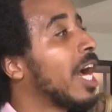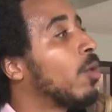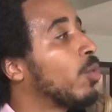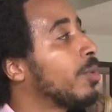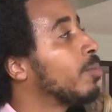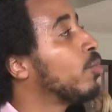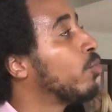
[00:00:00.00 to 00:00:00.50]
how
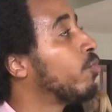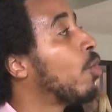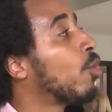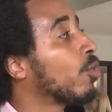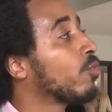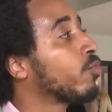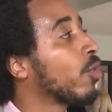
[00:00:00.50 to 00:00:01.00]
we move
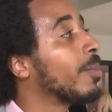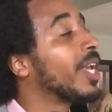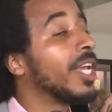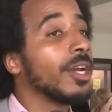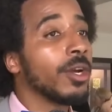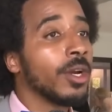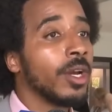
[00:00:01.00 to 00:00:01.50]
forward from
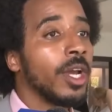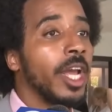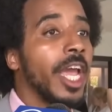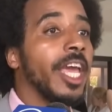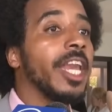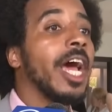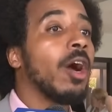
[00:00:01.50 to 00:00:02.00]
here
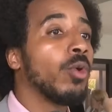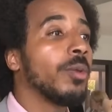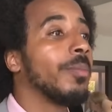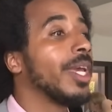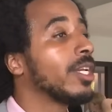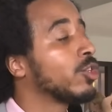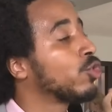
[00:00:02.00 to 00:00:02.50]
and how we
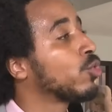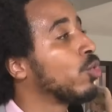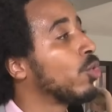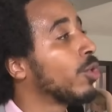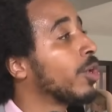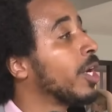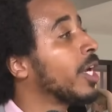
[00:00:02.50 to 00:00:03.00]
make
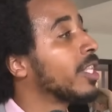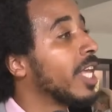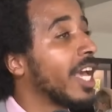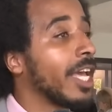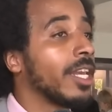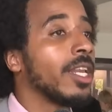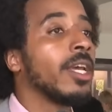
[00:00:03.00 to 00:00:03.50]
sure
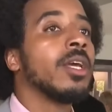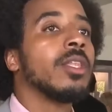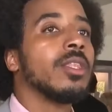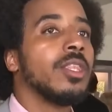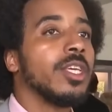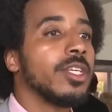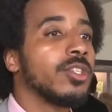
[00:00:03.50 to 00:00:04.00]
that
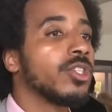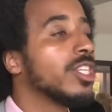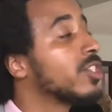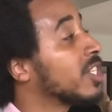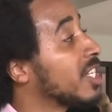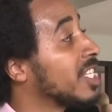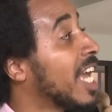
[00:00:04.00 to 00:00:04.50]
this
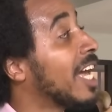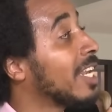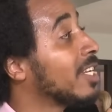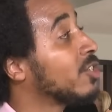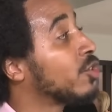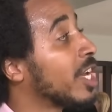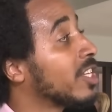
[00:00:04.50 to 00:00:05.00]
is
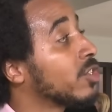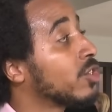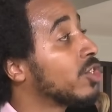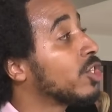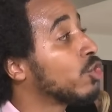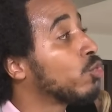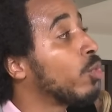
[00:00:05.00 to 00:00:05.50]
acknowledged as a
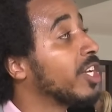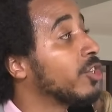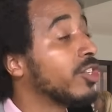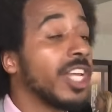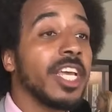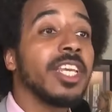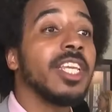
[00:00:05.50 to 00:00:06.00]

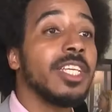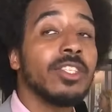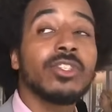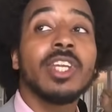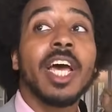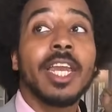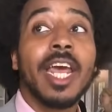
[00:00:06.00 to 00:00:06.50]
situation that
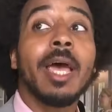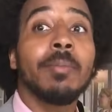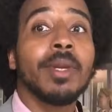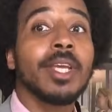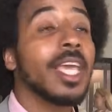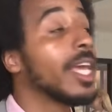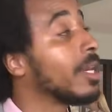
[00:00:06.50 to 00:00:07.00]
needs not
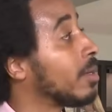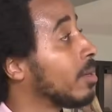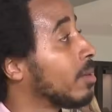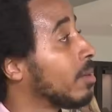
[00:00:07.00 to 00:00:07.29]
happen again.